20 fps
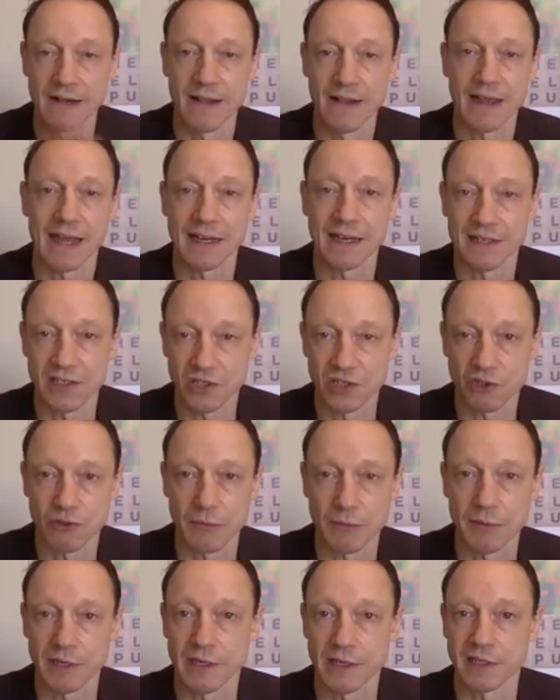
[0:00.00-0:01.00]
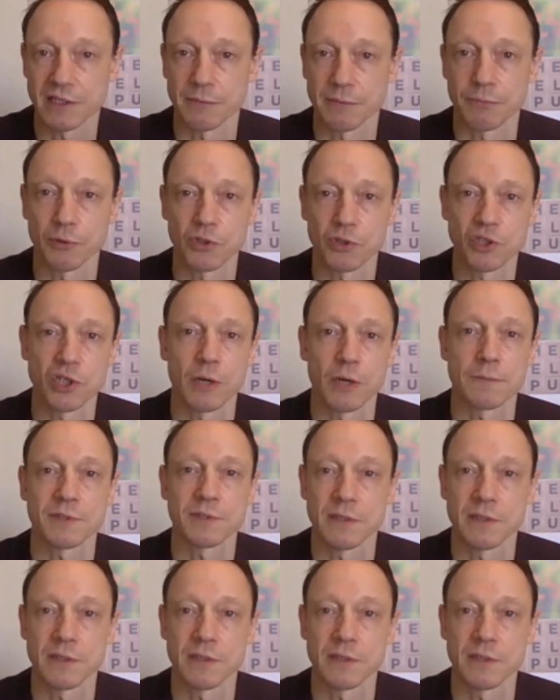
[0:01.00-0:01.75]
and distribute it into bookshops